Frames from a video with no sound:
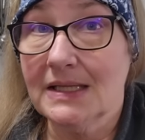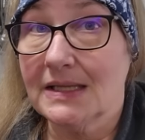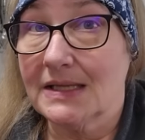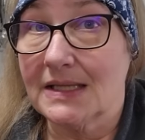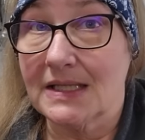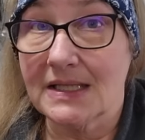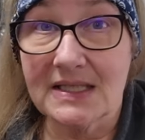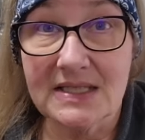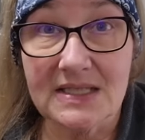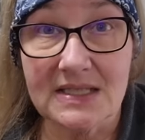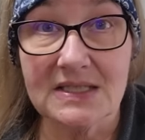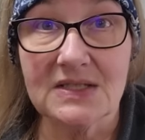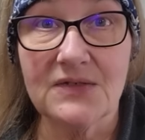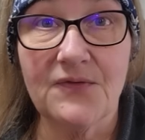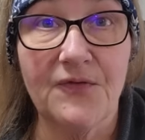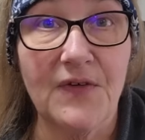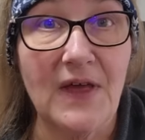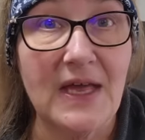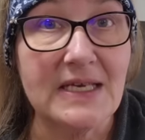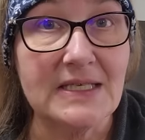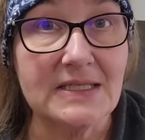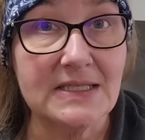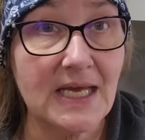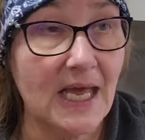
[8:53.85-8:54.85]
This is
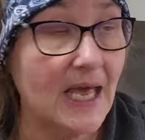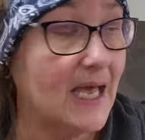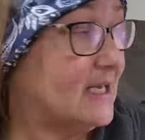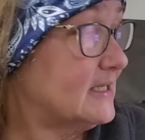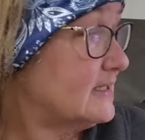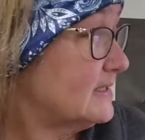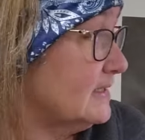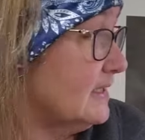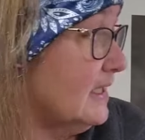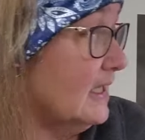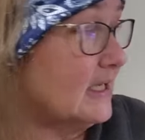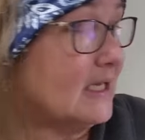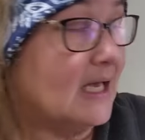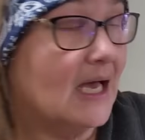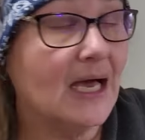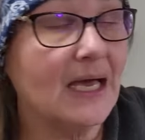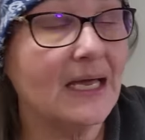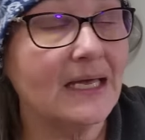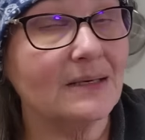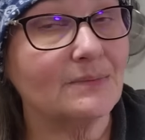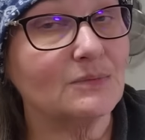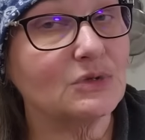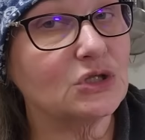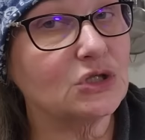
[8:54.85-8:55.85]
fantastic. I
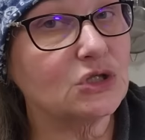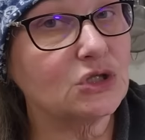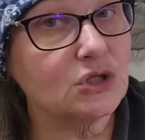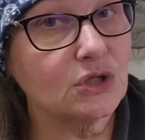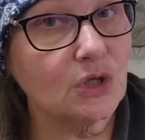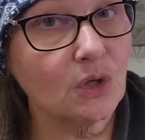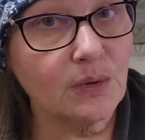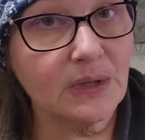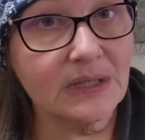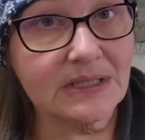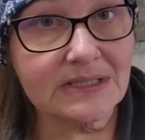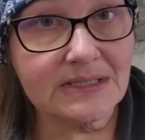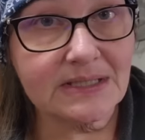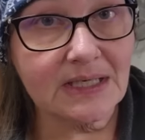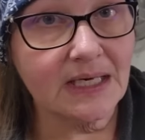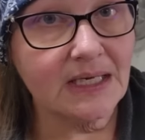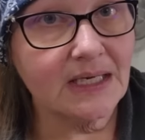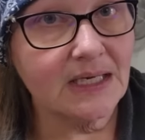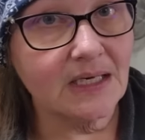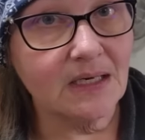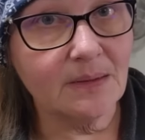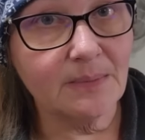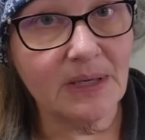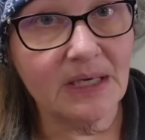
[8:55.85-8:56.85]
am so
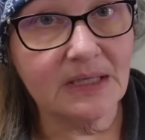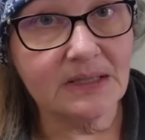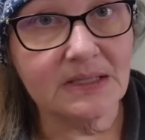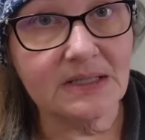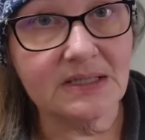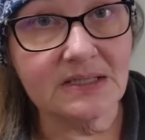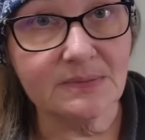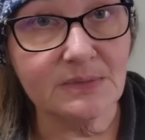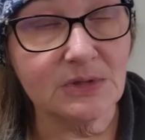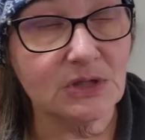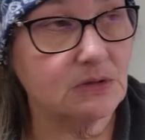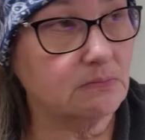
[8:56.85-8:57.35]
excited about this.